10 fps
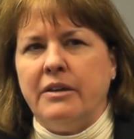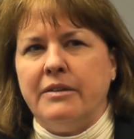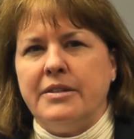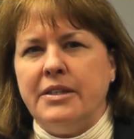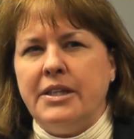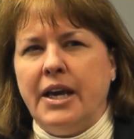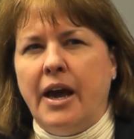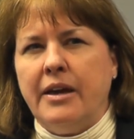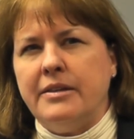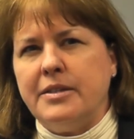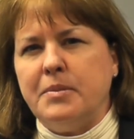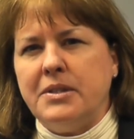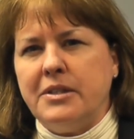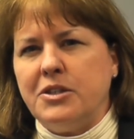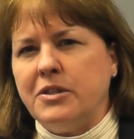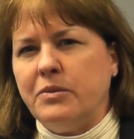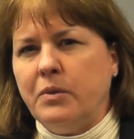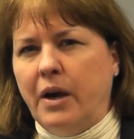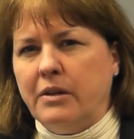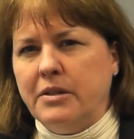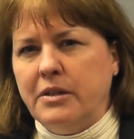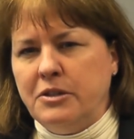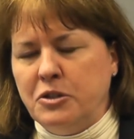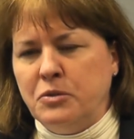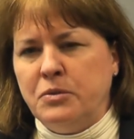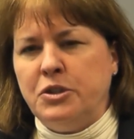CTI is positioned well to do